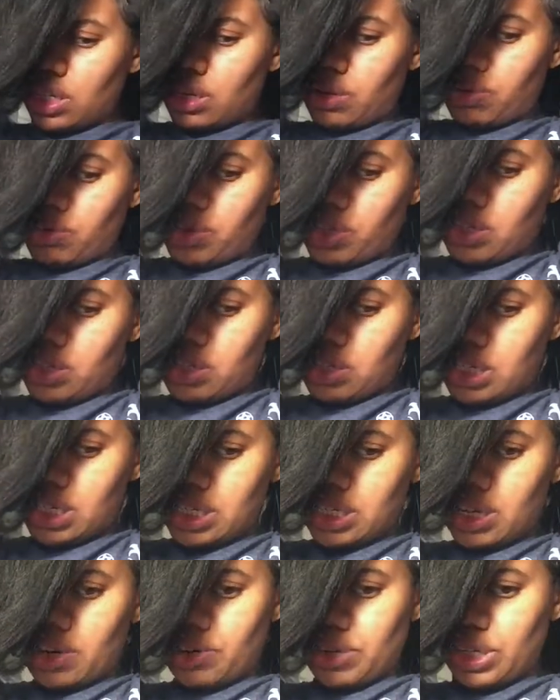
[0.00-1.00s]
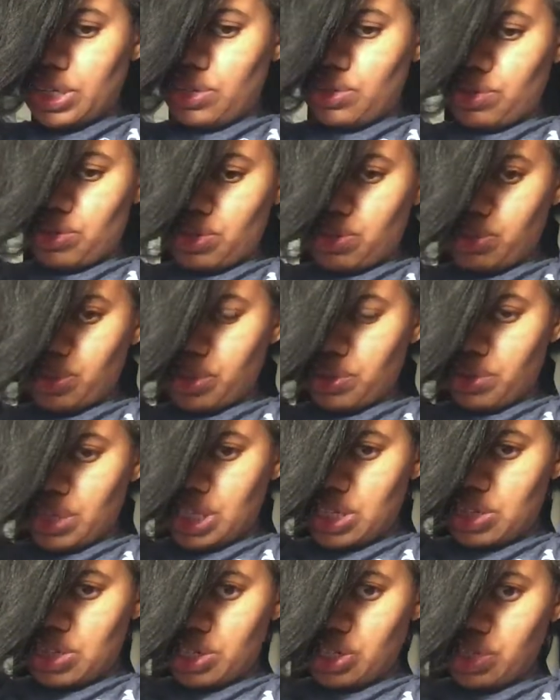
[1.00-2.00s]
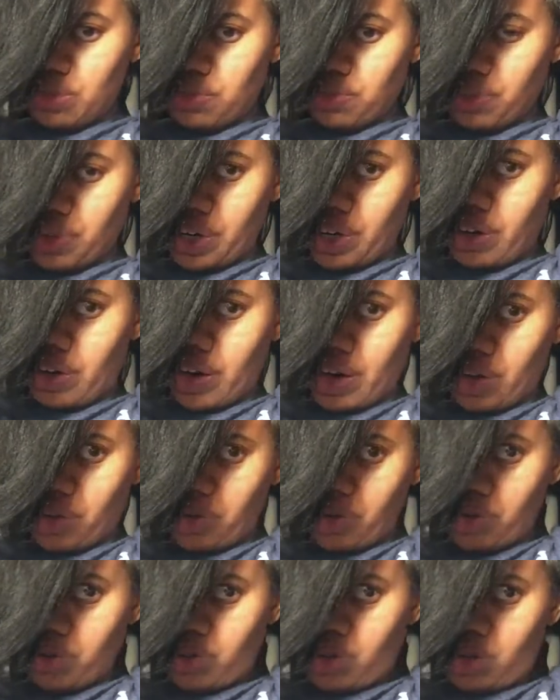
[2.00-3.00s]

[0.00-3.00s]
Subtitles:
I'm gonna sit down and do some more research and figure out